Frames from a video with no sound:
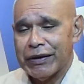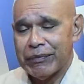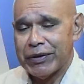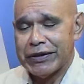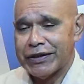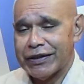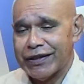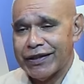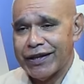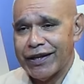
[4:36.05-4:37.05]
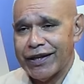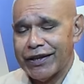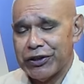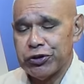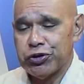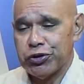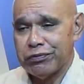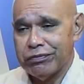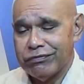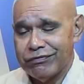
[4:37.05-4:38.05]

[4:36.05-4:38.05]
but YouTube,